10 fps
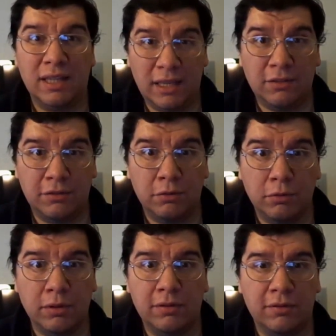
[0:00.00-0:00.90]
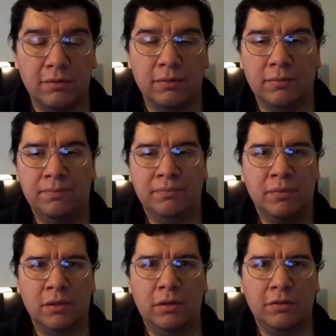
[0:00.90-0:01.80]
like eight stories
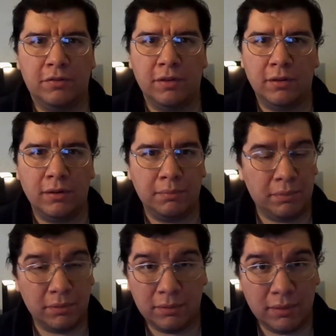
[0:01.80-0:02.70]
all set up.